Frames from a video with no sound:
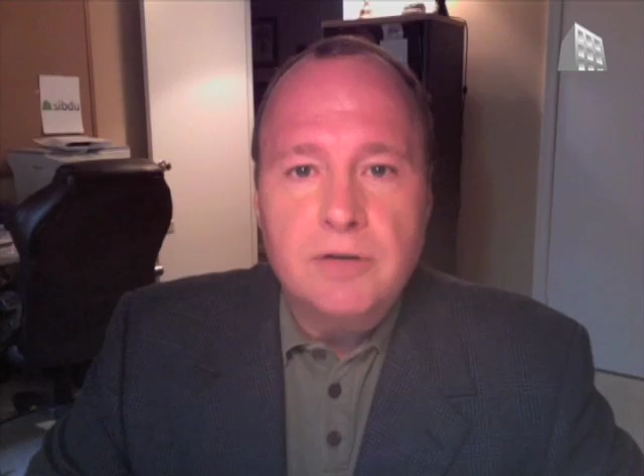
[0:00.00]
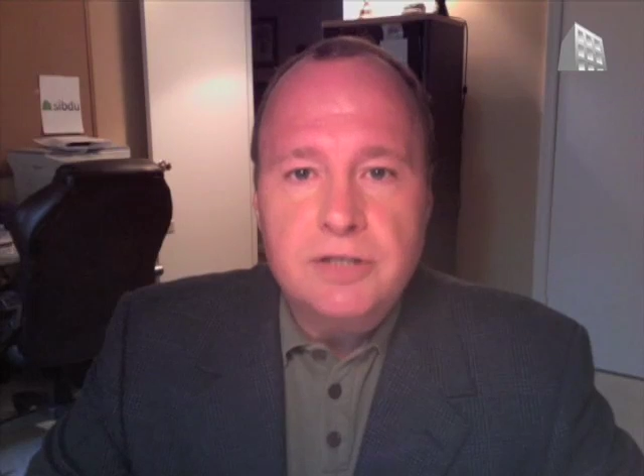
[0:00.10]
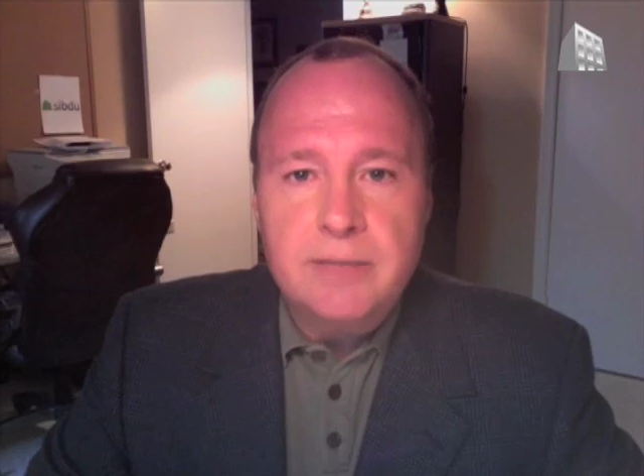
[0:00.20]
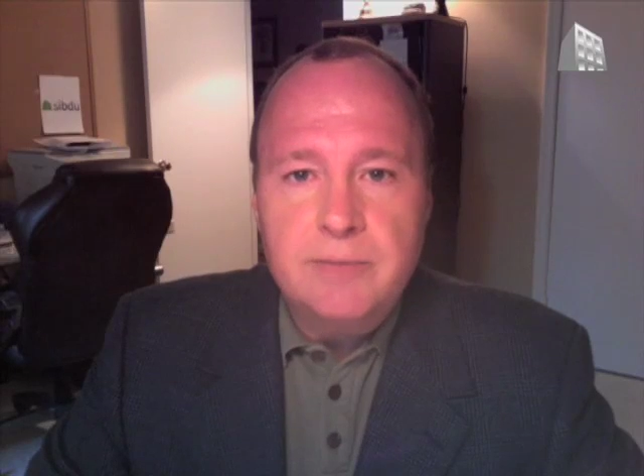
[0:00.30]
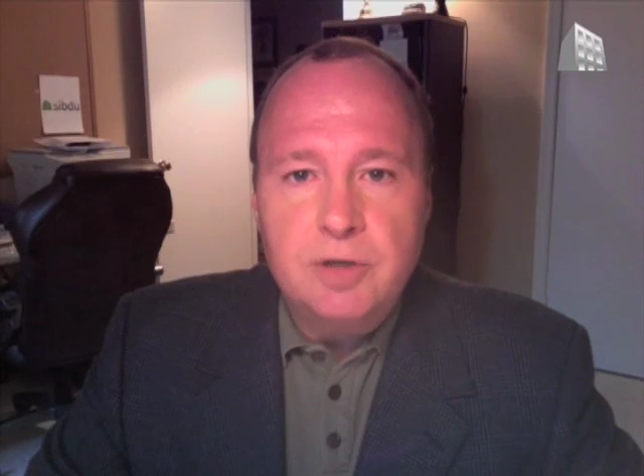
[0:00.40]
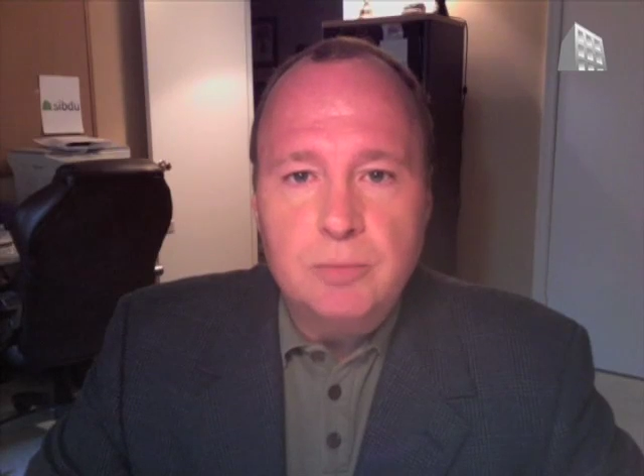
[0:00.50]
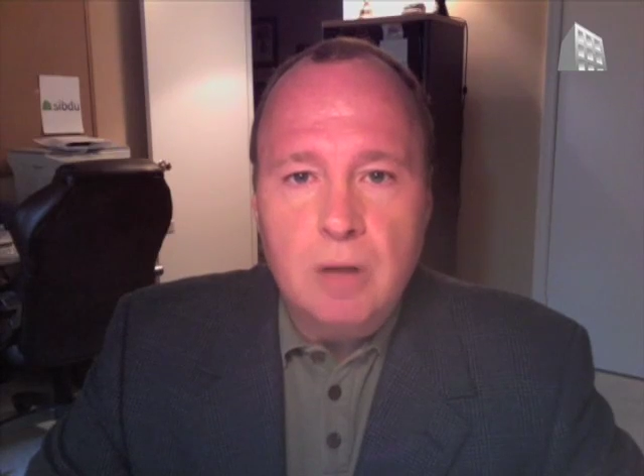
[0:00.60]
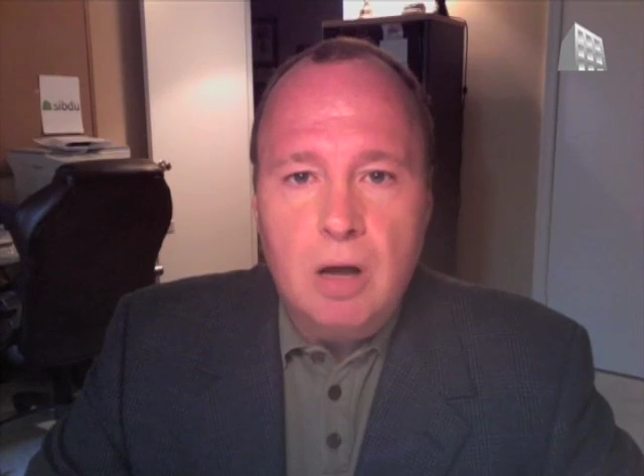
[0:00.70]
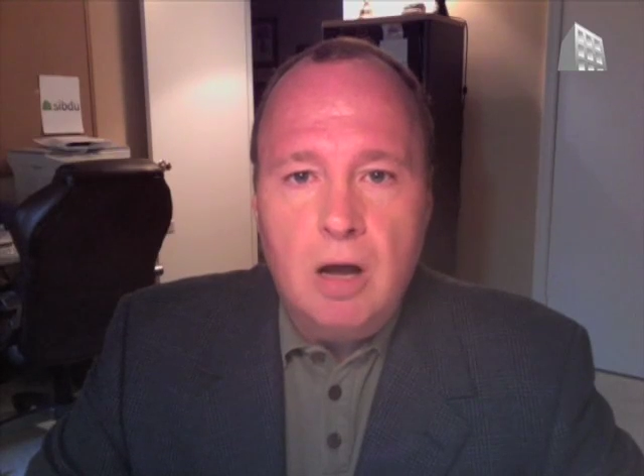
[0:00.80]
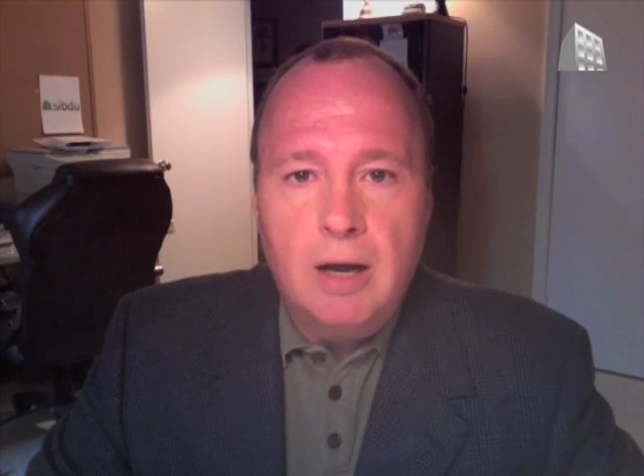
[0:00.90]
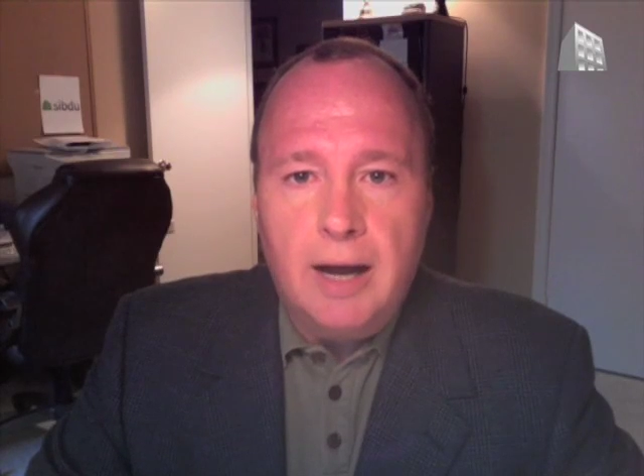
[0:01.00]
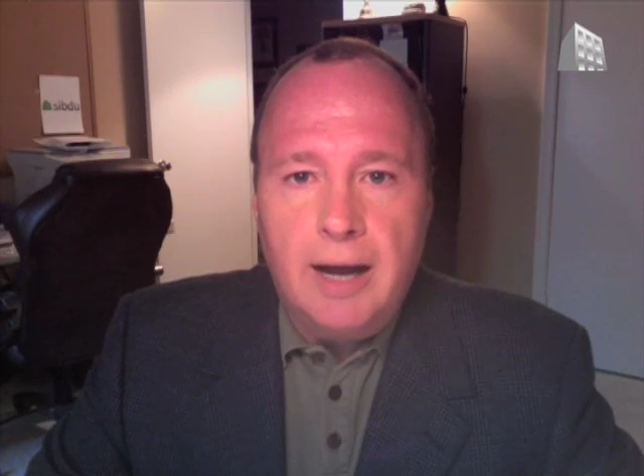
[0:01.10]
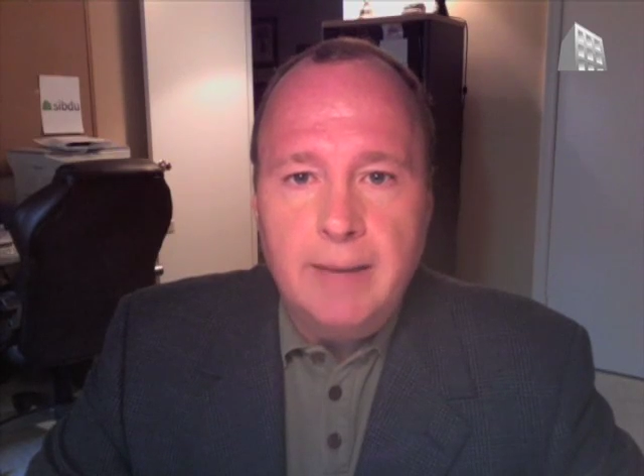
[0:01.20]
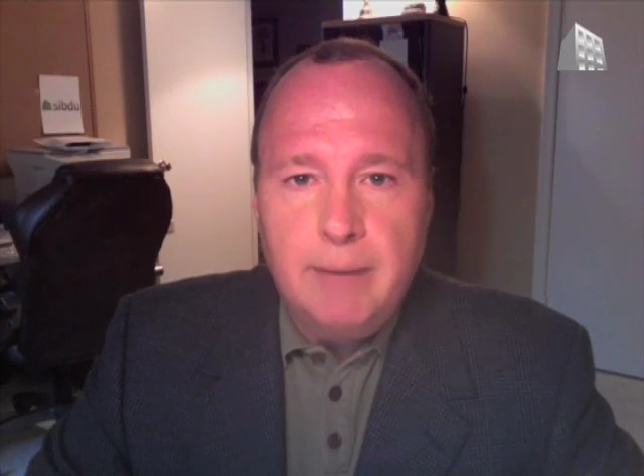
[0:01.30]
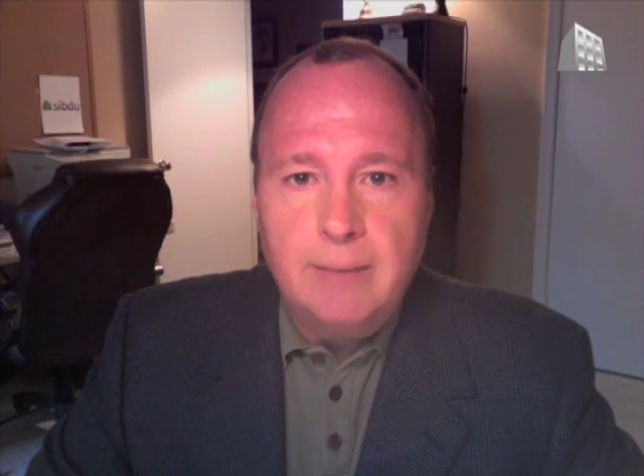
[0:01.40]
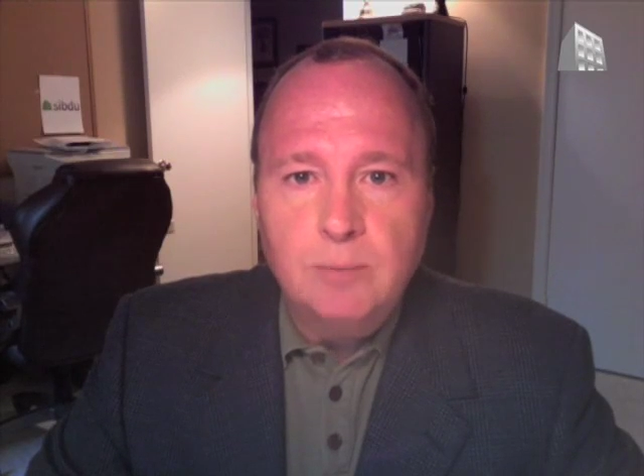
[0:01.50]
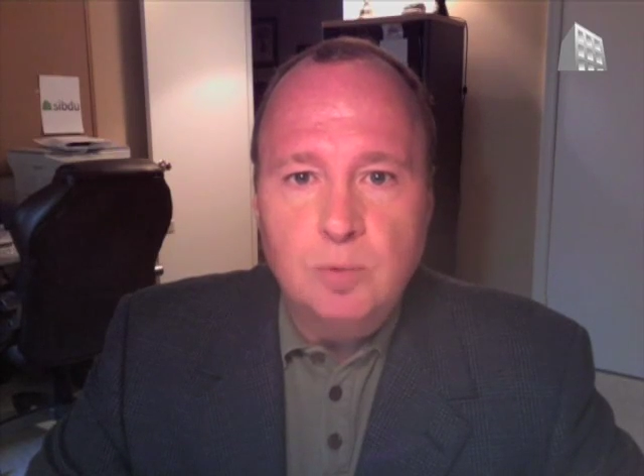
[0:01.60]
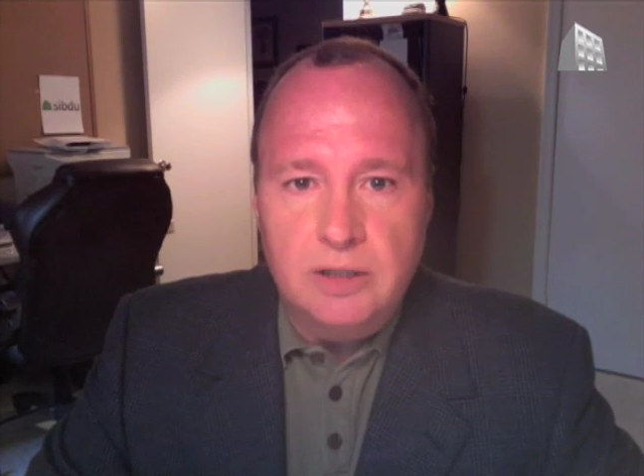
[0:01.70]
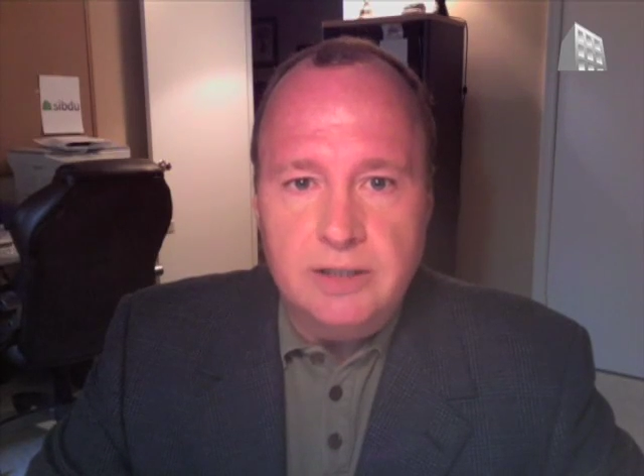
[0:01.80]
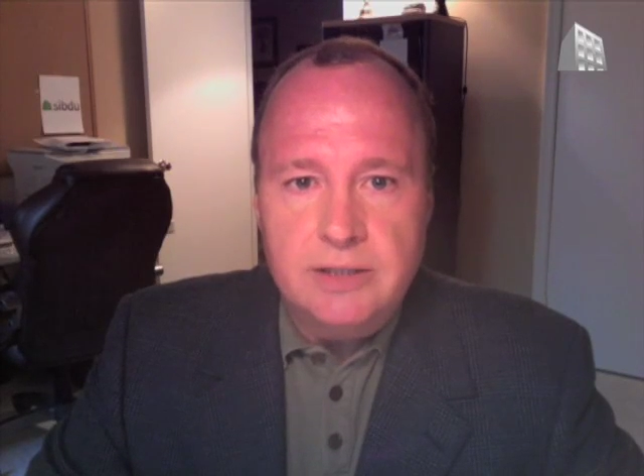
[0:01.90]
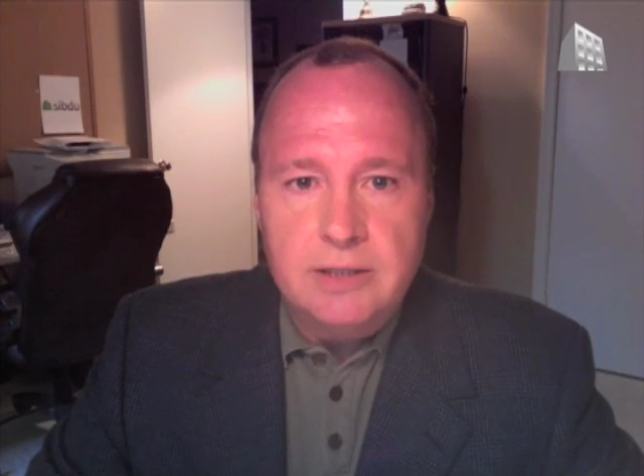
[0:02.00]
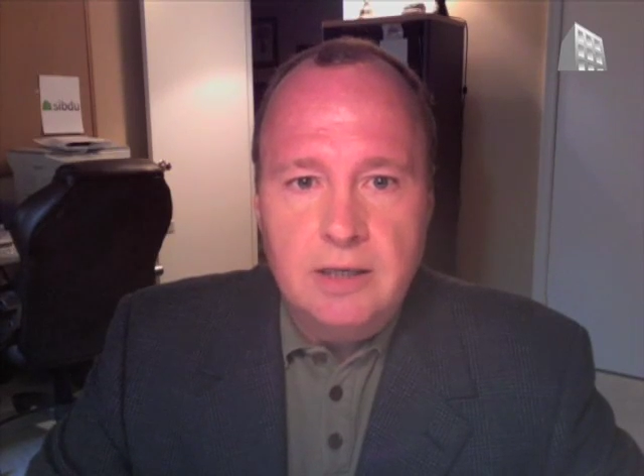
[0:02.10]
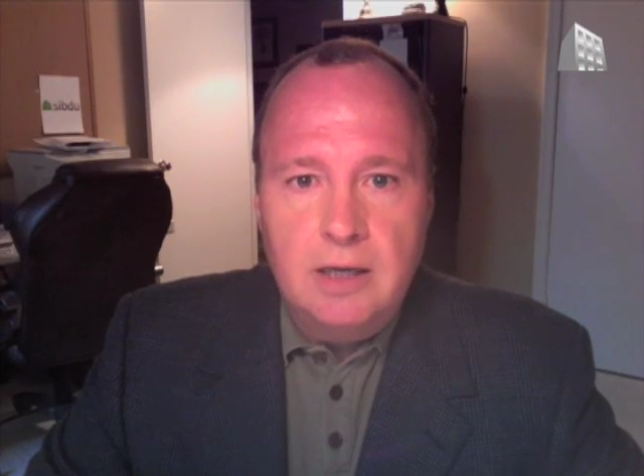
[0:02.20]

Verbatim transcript: Sibdu Blog, I'm Bob Woods.